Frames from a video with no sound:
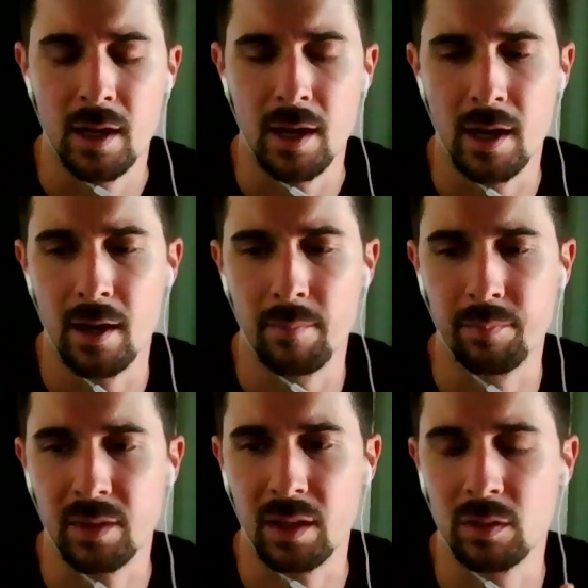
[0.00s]

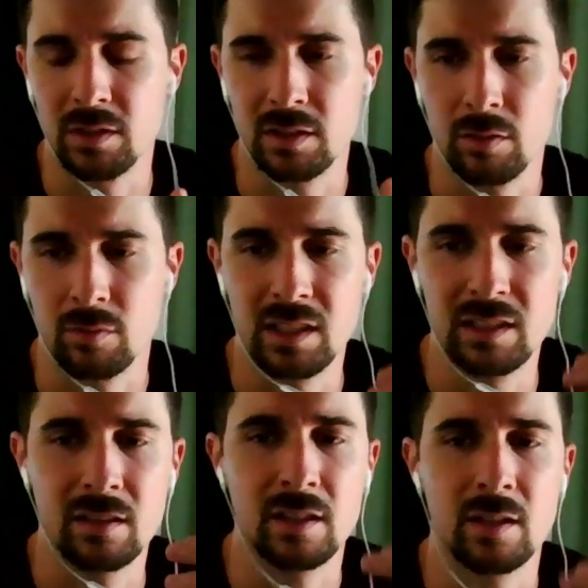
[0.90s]
It wasn't until
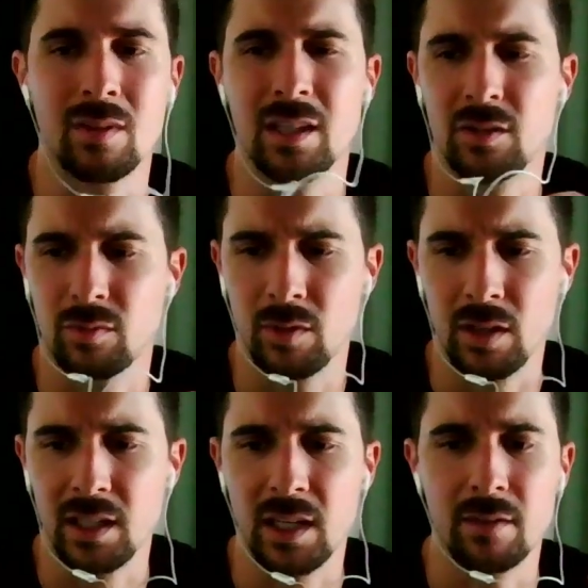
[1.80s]
recently where that's
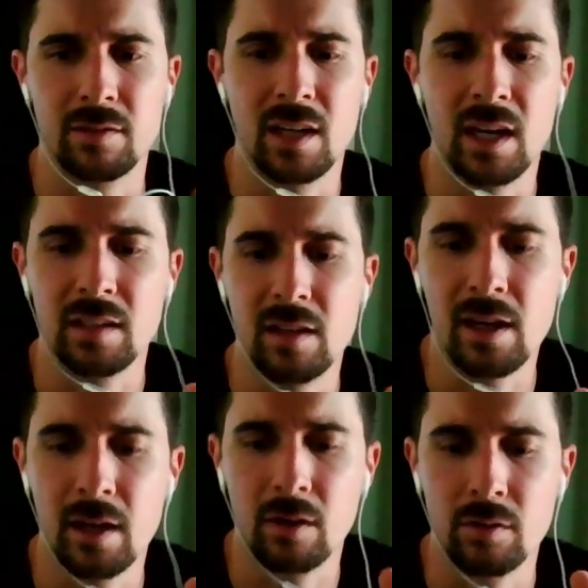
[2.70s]
really kind of died
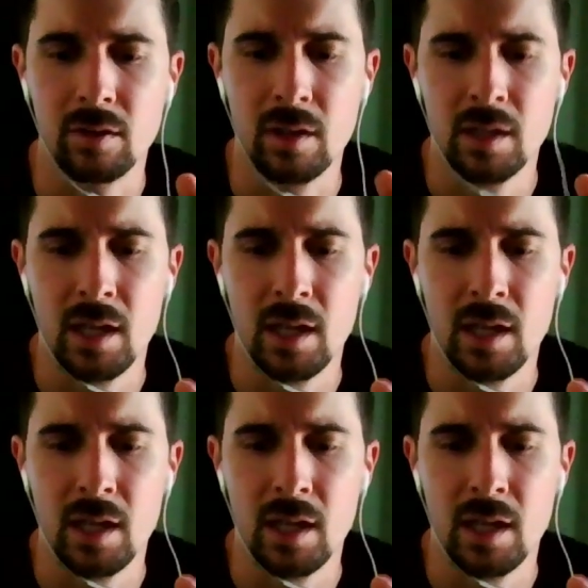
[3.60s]
down.